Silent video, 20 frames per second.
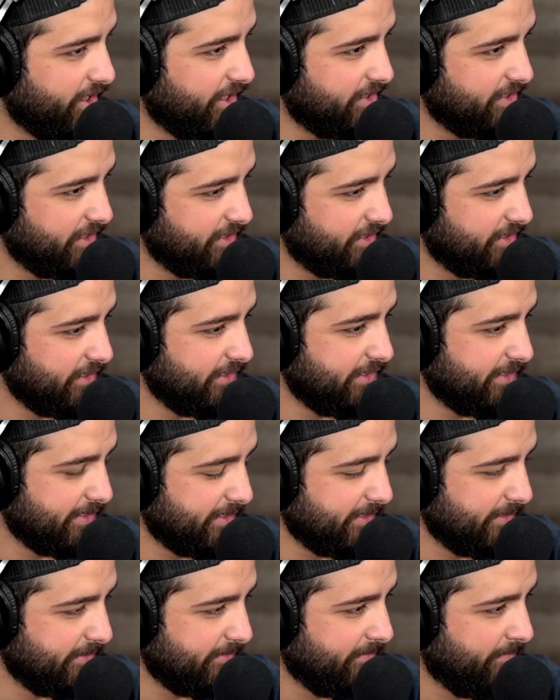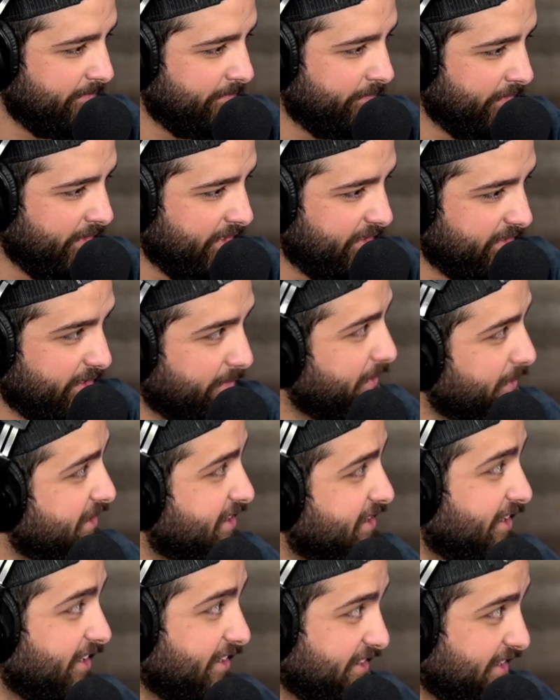I said, listen, so I'm going to
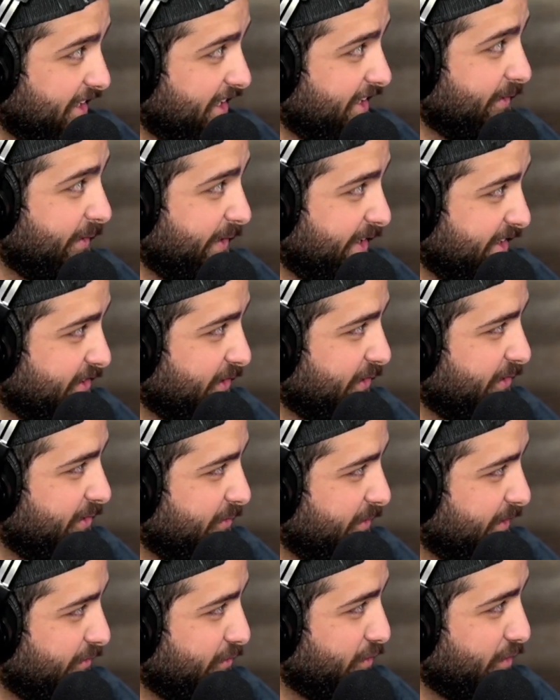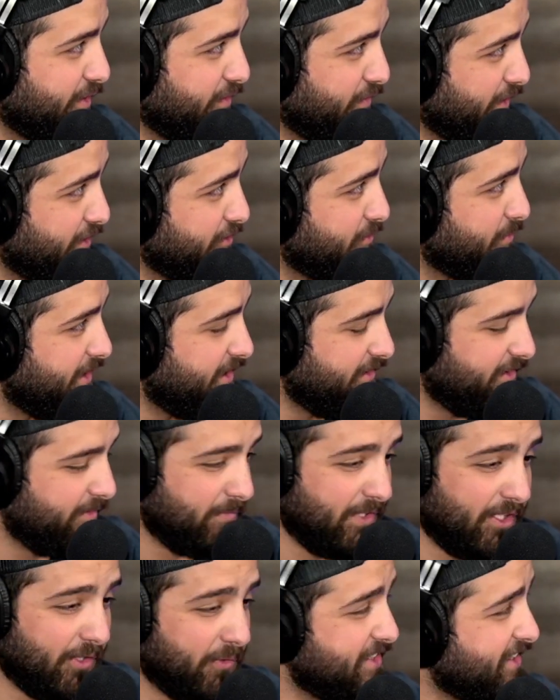tell you exactly what I told you whenever we first met. I'm
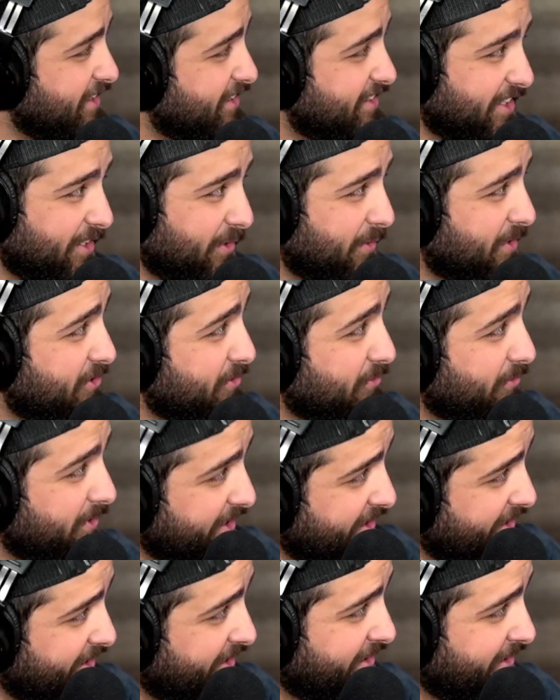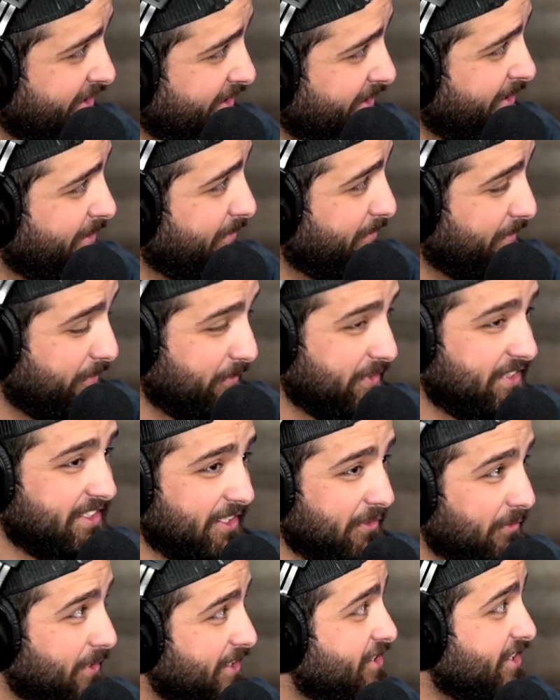not always going to tell you what you want to hear. I'm going to tell
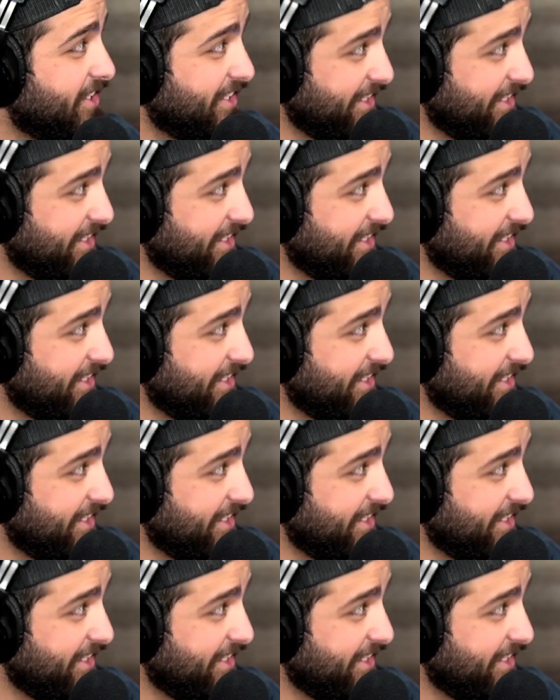you what you need to hear.